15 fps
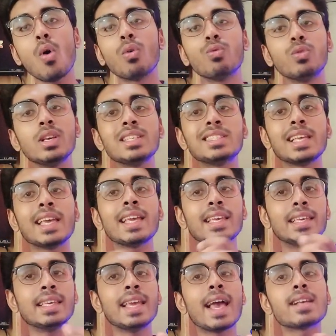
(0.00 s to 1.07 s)
we say
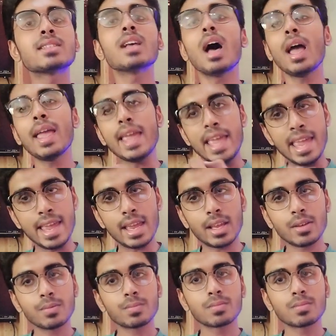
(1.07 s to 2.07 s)
E as A,